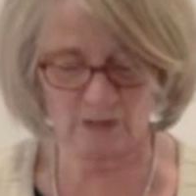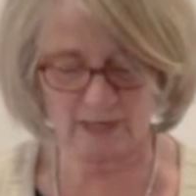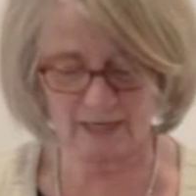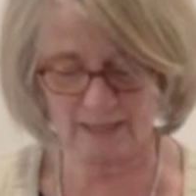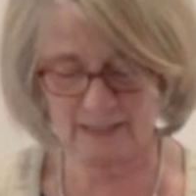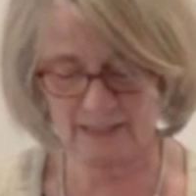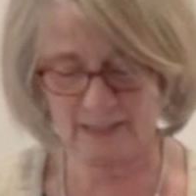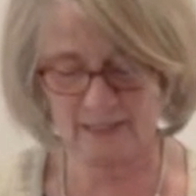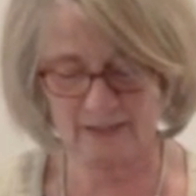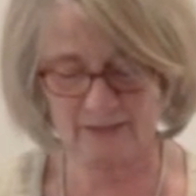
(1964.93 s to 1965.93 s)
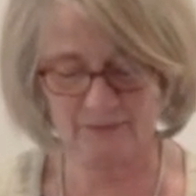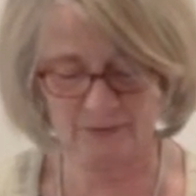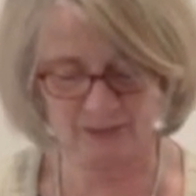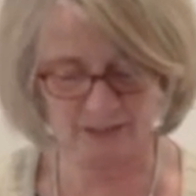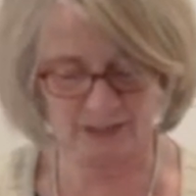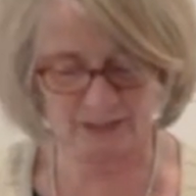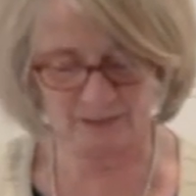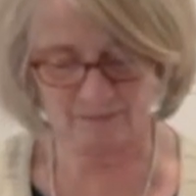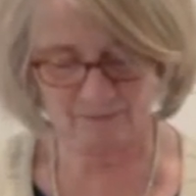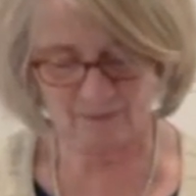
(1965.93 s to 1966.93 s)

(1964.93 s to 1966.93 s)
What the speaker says: line scale of goods,